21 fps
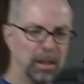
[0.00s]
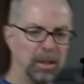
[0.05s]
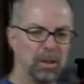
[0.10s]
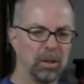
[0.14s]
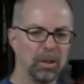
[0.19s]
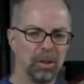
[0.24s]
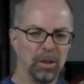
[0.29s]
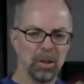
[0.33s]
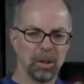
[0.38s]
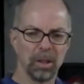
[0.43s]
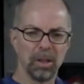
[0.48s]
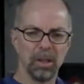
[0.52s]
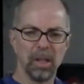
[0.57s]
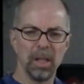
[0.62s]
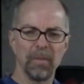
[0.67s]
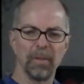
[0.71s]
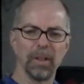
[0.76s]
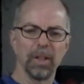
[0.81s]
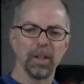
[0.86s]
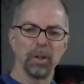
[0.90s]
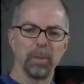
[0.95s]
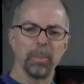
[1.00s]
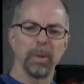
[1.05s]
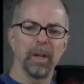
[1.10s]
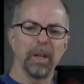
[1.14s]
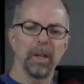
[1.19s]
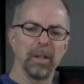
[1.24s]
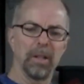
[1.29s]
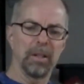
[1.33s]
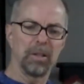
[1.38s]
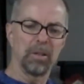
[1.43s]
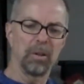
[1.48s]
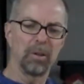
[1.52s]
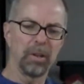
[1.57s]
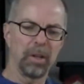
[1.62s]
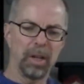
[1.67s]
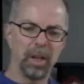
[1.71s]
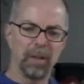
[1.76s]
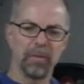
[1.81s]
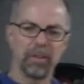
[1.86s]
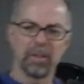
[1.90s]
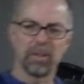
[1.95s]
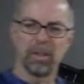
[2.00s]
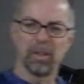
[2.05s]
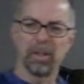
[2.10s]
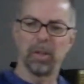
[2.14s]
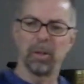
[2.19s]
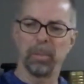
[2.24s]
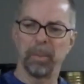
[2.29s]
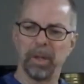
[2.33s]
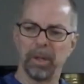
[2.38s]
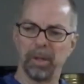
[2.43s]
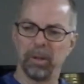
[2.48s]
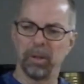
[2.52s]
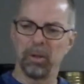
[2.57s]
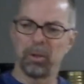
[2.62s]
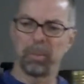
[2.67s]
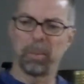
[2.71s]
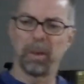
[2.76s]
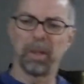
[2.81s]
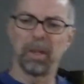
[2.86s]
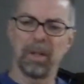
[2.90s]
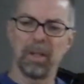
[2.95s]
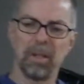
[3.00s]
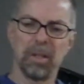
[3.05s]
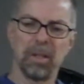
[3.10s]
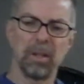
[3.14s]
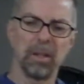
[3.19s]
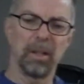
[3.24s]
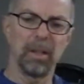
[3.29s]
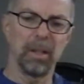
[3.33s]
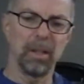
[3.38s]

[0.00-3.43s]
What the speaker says: You can leave a little bit. It's okay if it's a little bit loose, because